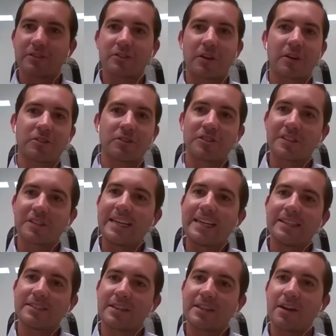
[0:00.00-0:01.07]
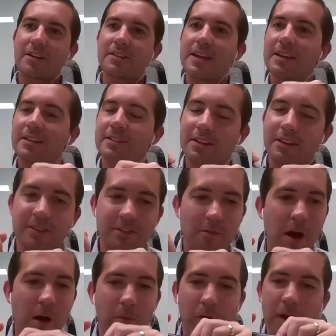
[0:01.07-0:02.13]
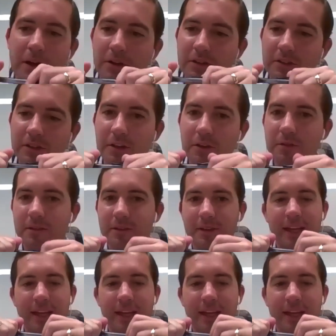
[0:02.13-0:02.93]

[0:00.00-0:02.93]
So it'll just ease it on down, because some operators, they'll,